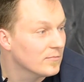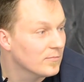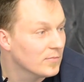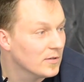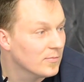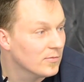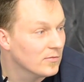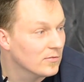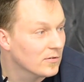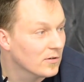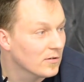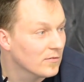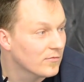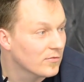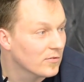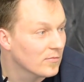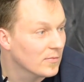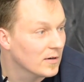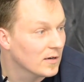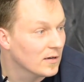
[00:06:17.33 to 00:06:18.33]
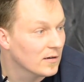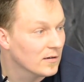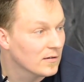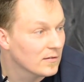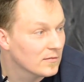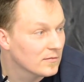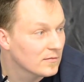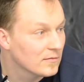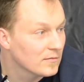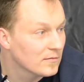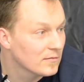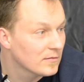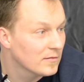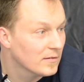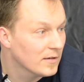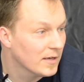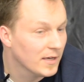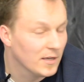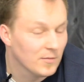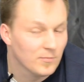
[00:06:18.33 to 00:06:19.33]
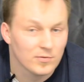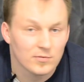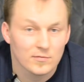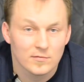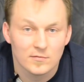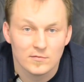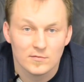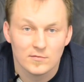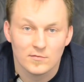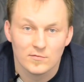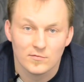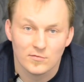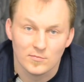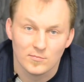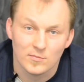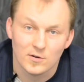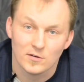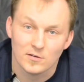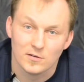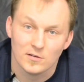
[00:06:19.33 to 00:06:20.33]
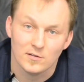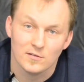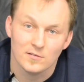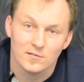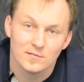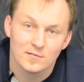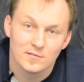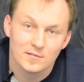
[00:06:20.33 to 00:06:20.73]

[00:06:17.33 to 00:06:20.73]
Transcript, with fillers: people come from a uh, ape from monkey